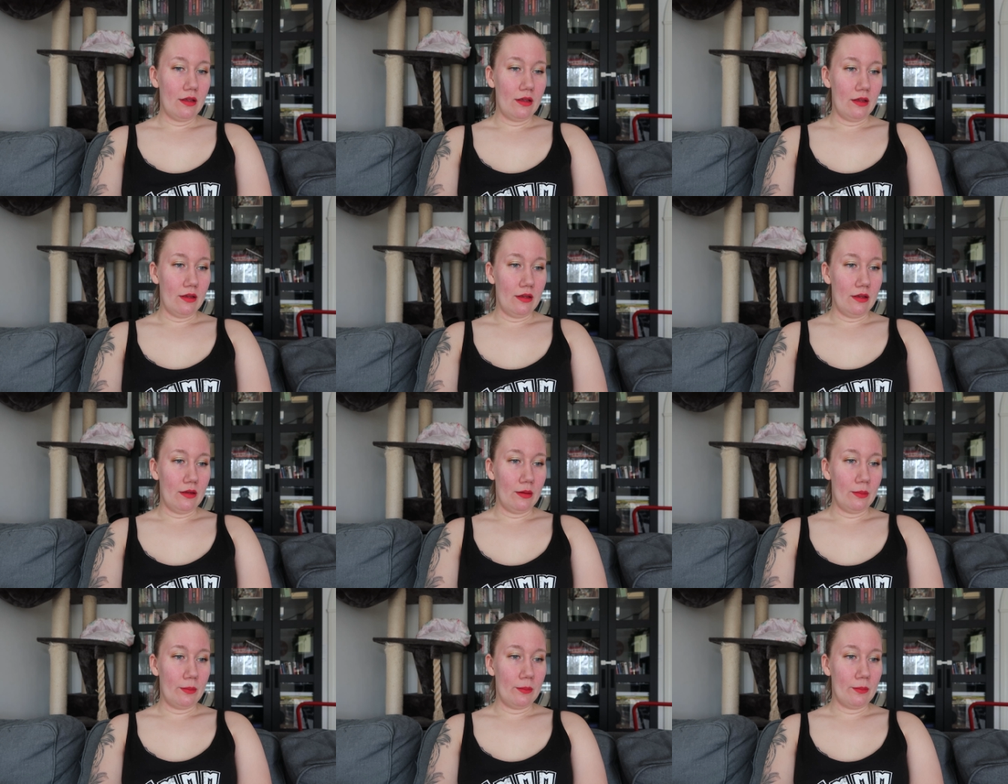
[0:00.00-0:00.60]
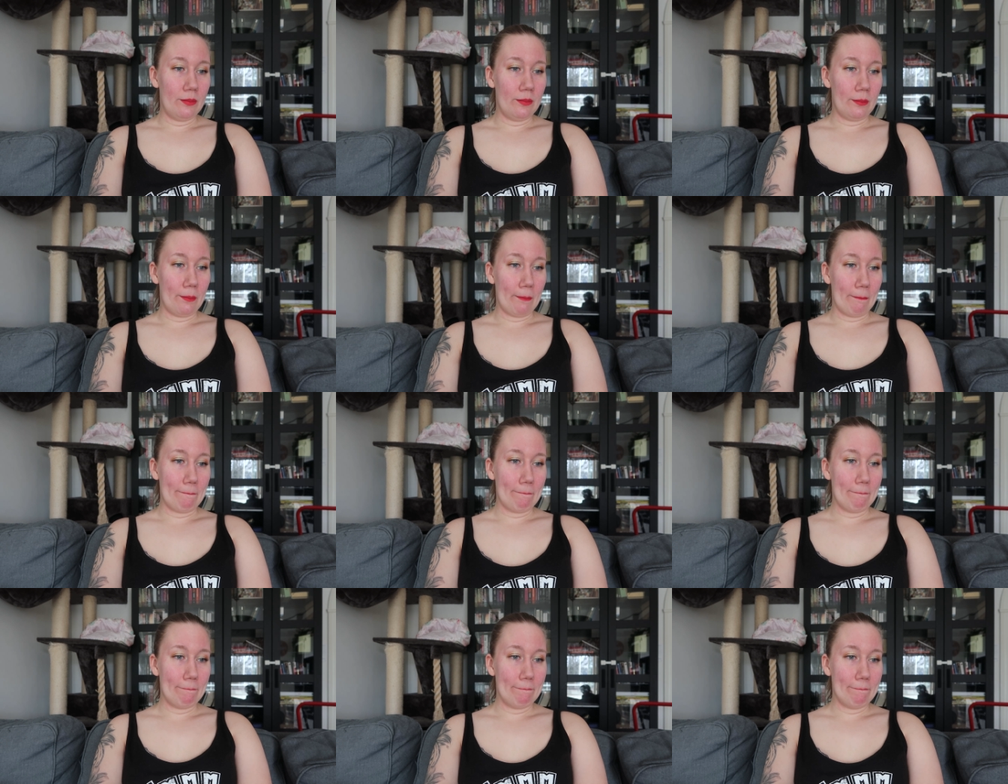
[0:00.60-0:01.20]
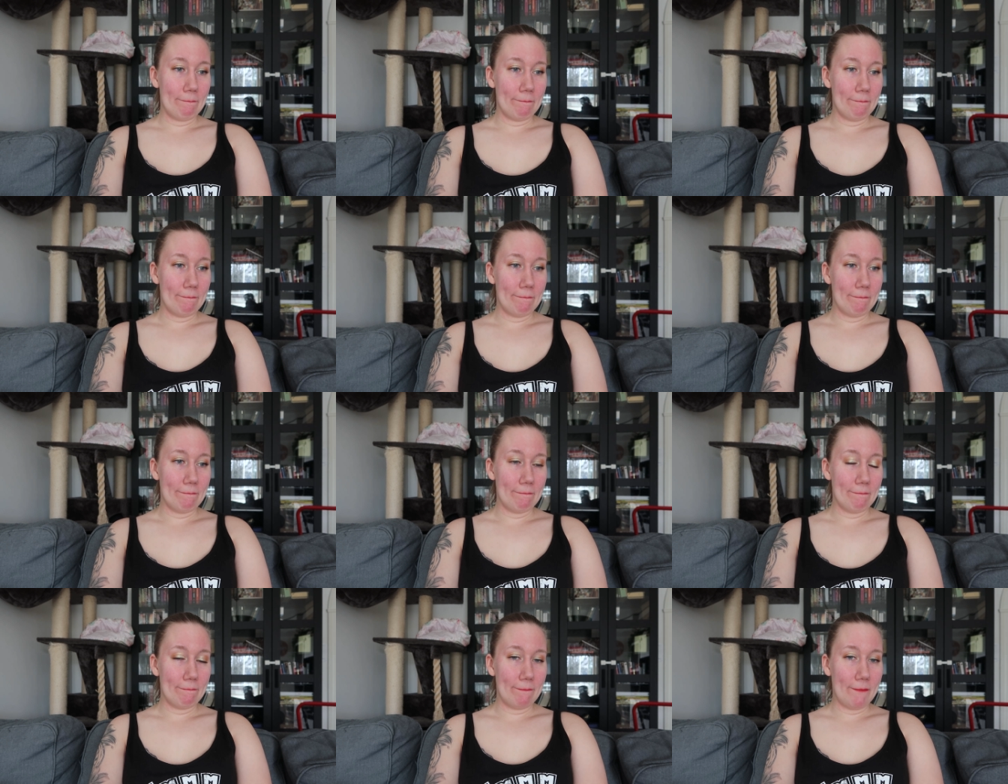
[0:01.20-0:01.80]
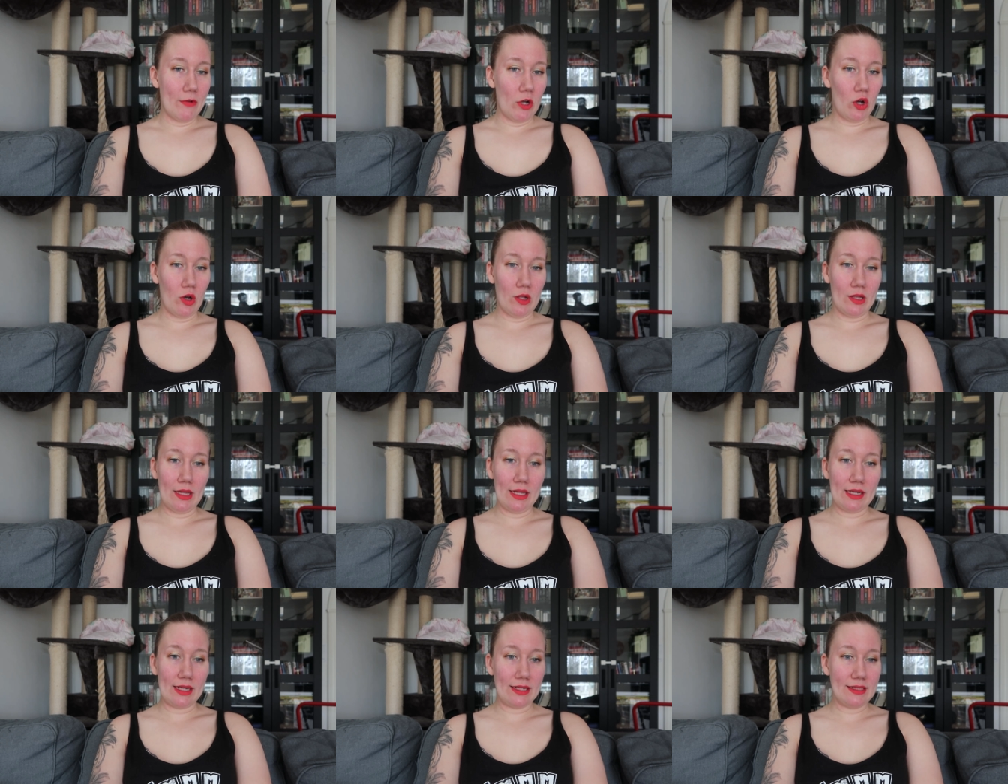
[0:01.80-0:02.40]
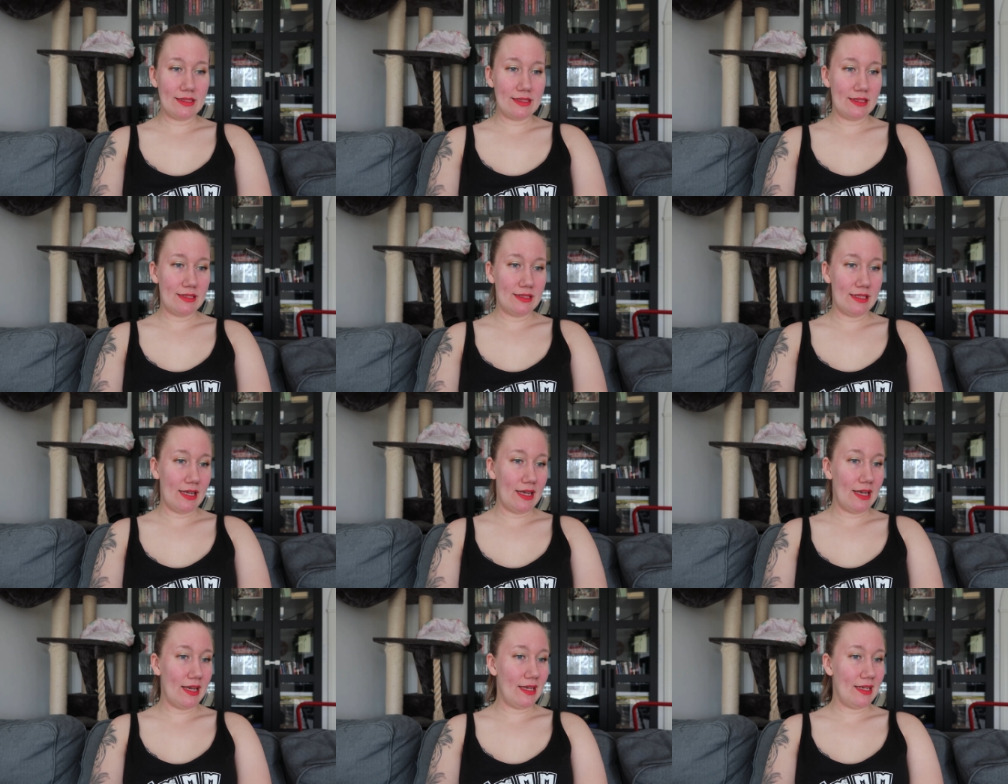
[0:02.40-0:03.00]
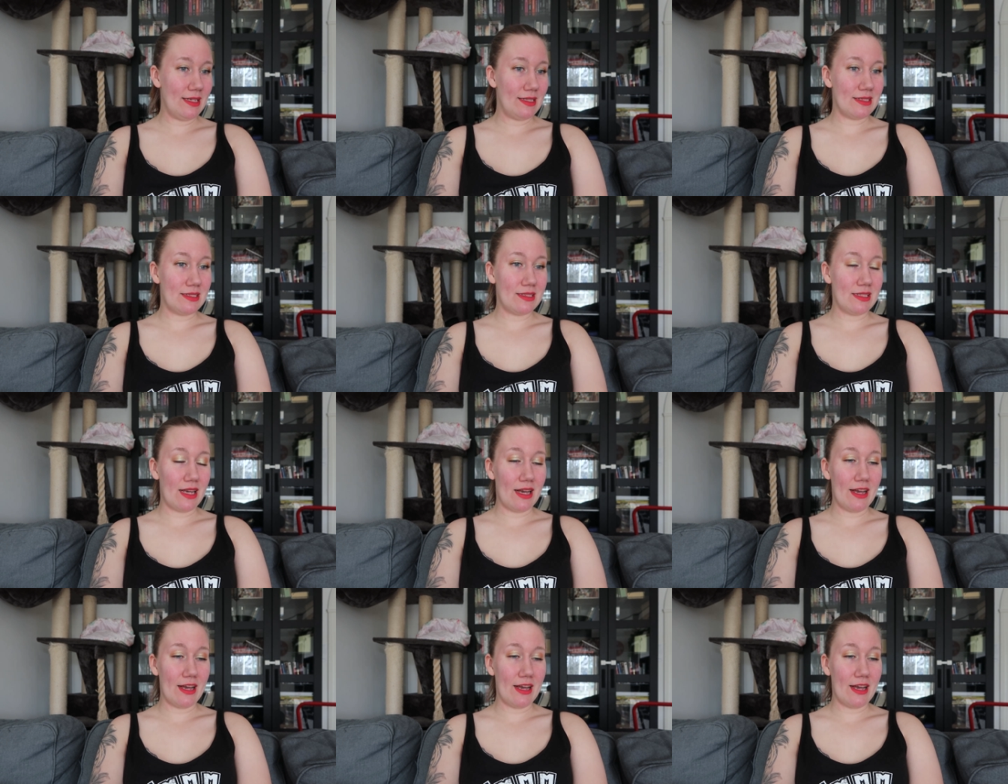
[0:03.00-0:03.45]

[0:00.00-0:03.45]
um, all I can say is